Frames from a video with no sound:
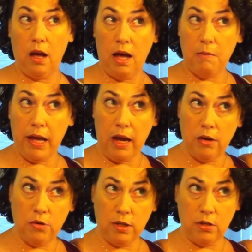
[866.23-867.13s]
I'm a
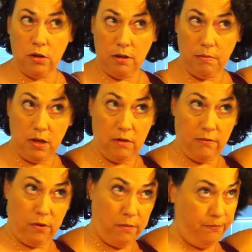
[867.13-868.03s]
hairdresser and have been
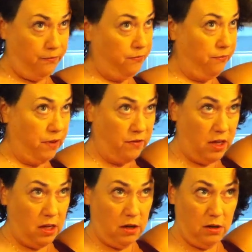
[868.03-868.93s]
for
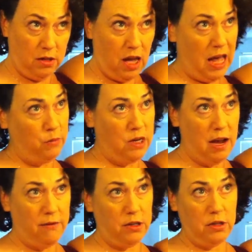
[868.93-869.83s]
50 years. I would
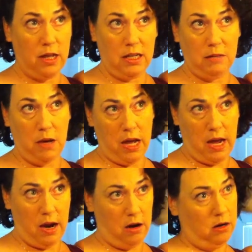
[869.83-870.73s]
never do that to my
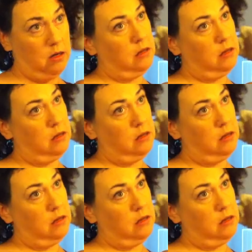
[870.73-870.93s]
hair.